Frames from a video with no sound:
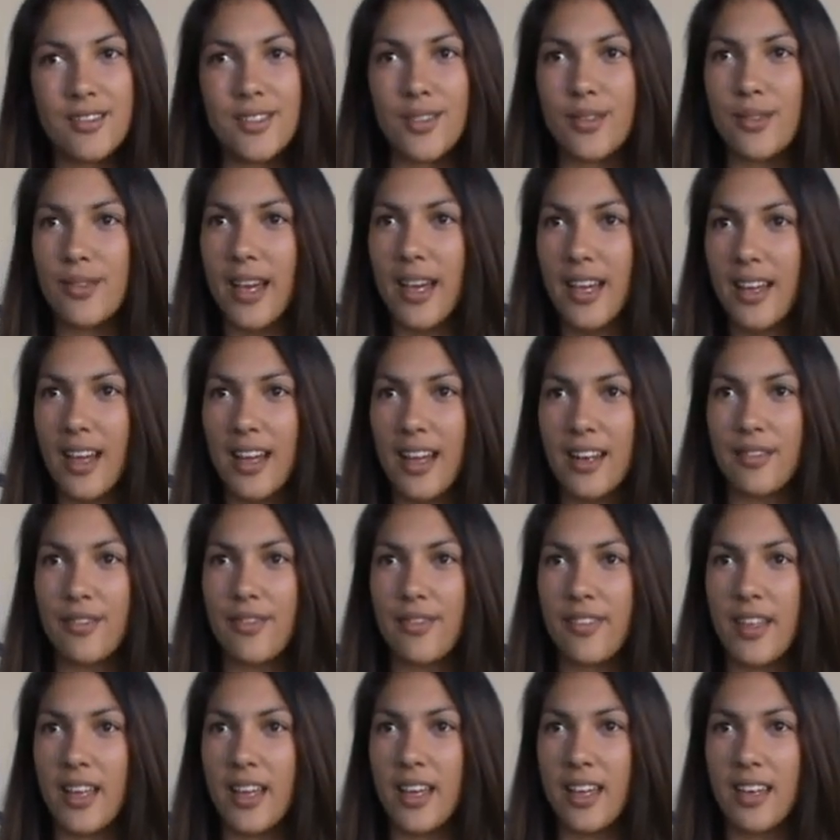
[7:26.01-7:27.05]
do that kind of
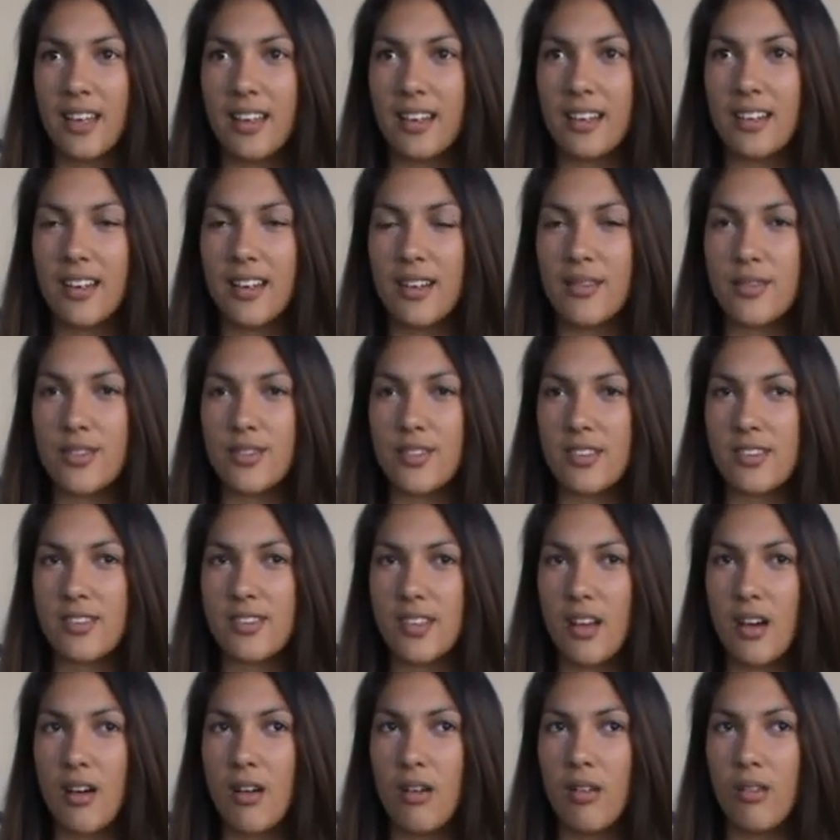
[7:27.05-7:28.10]
thing and it was just
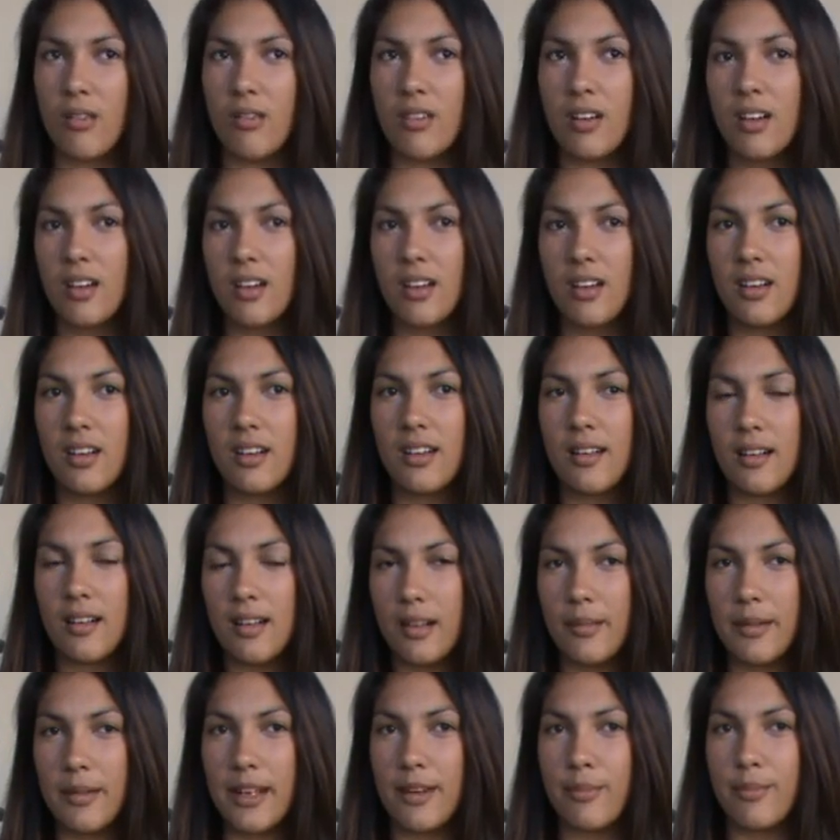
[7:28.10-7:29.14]
so
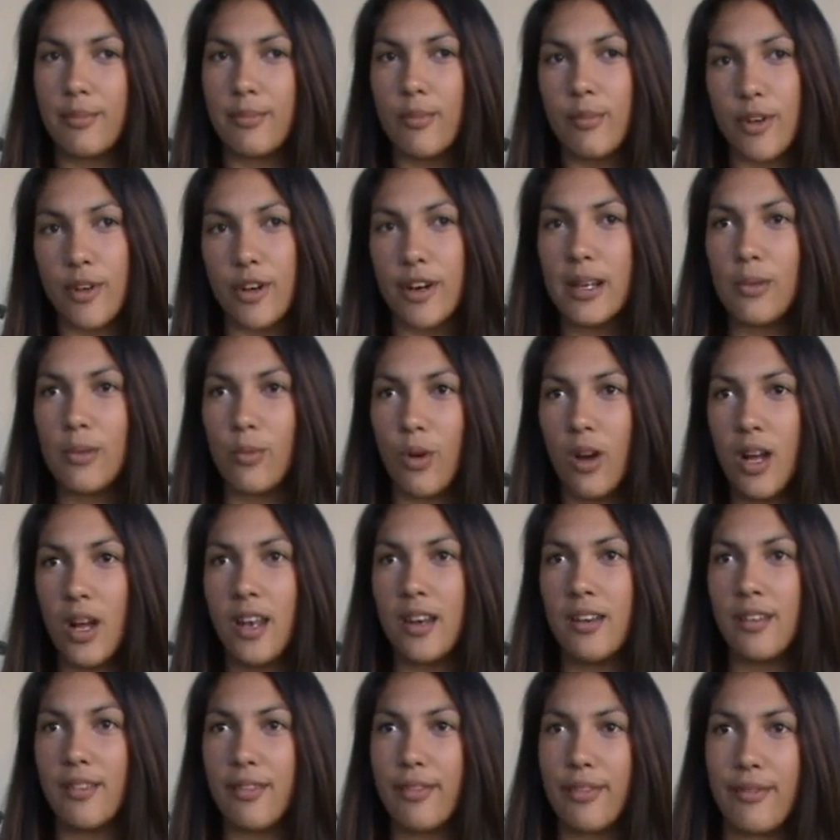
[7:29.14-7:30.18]
i mean marine
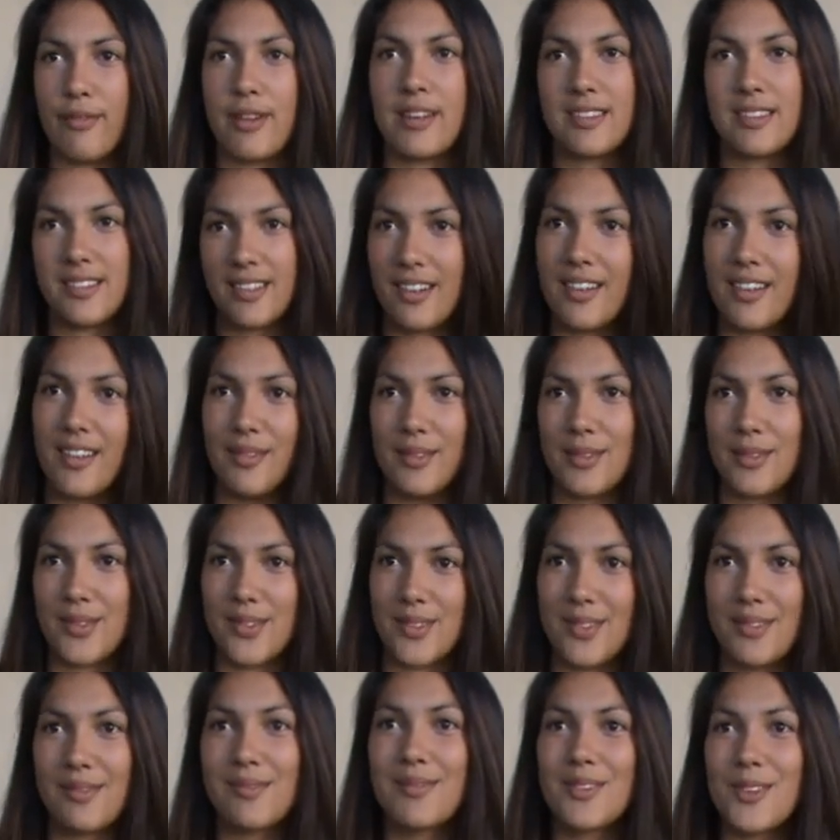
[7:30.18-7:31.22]
won three to zero which
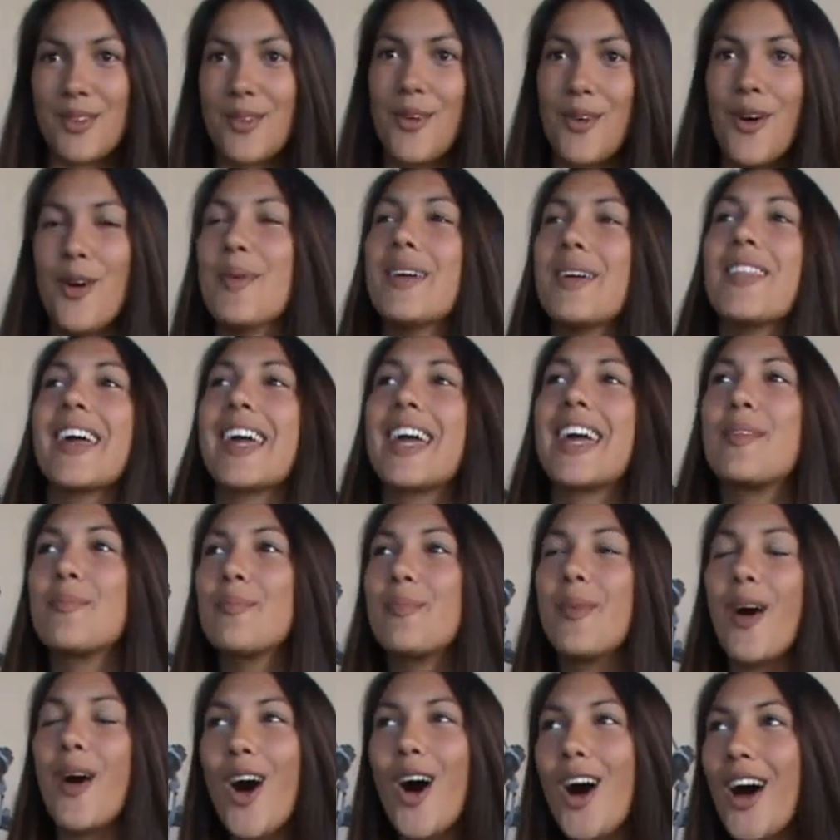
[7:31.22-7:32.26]
was cool but like
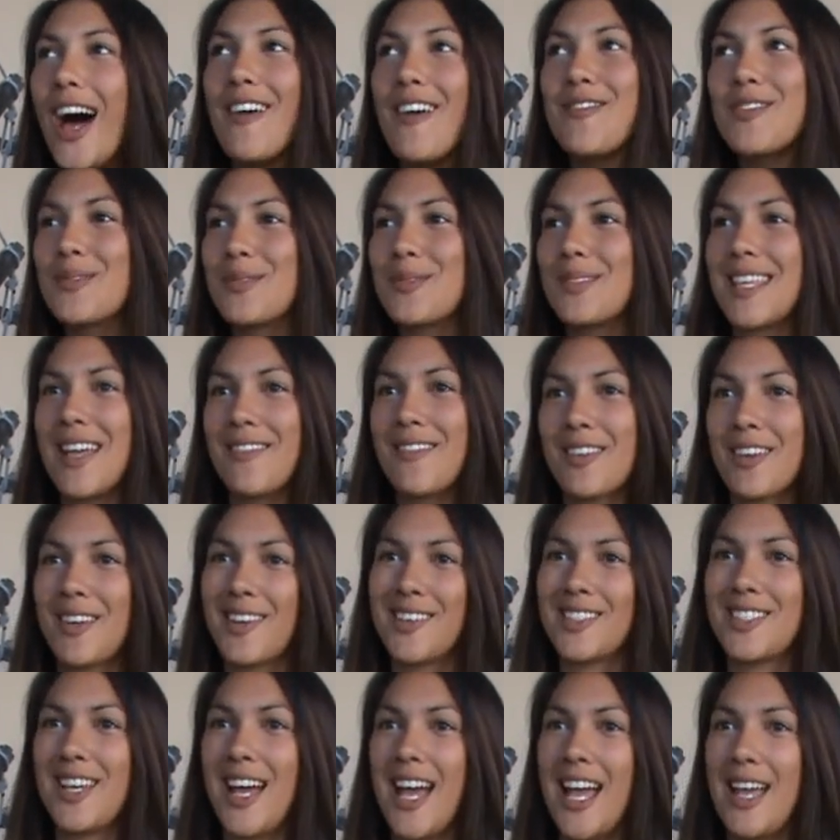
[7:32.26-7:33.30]
all everyone was having a
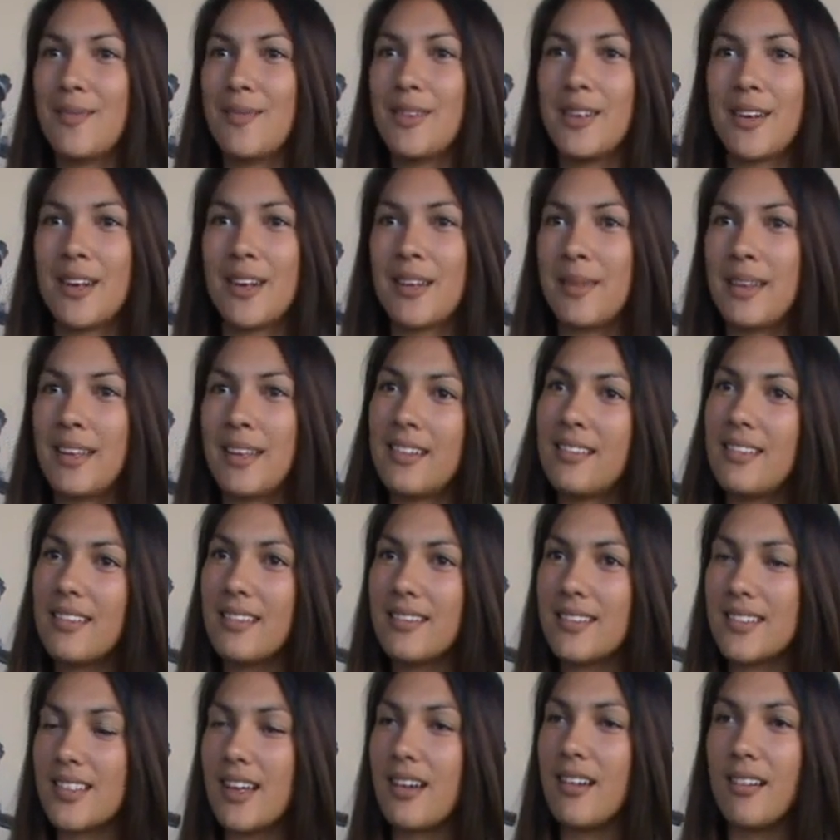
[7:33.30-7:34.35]
good time you know what i mean
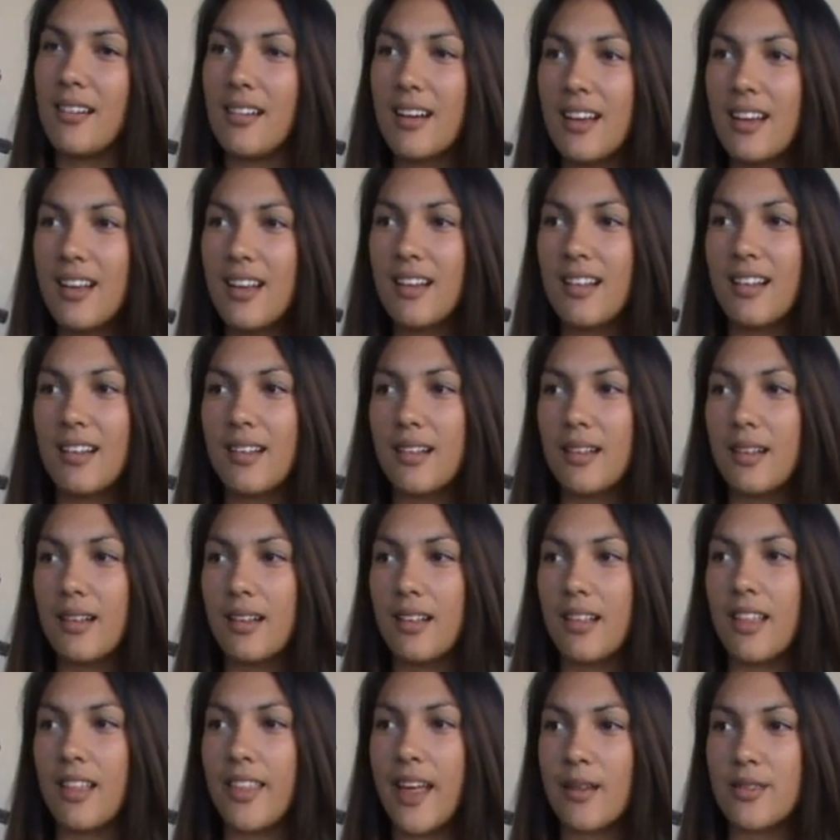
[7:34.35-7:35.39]
yeah. so
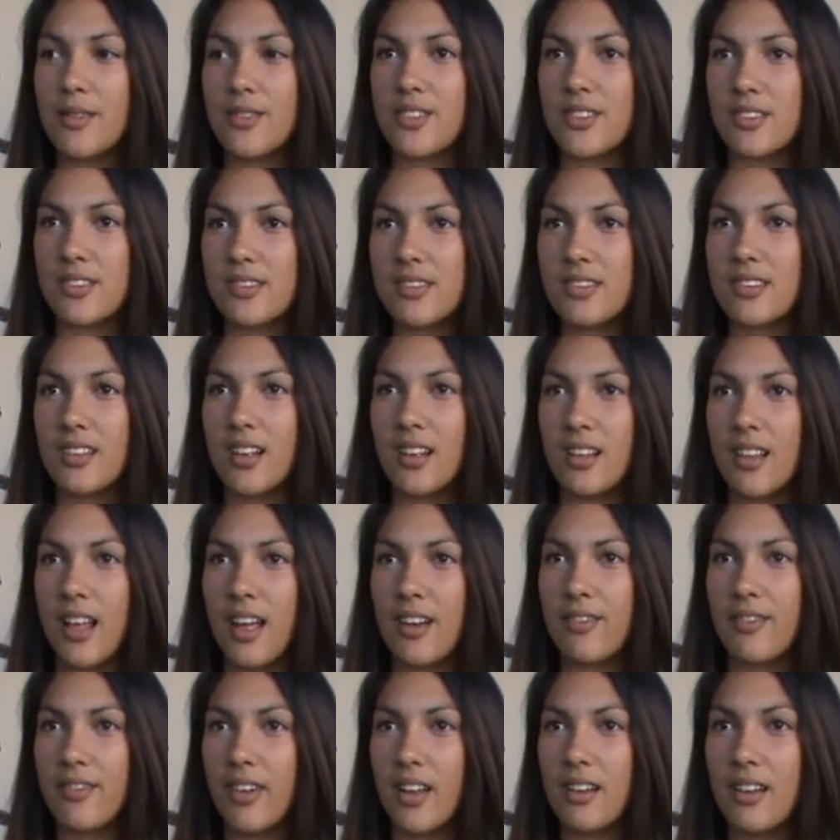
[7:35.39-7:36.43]
yeah and that was just a
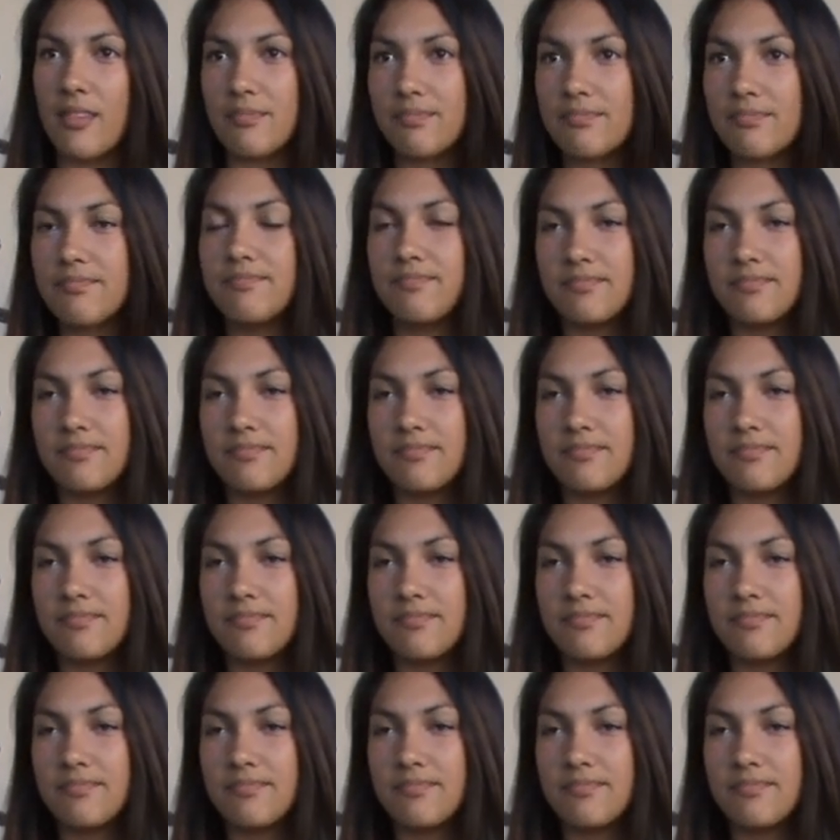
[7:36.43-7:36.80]
lot of fun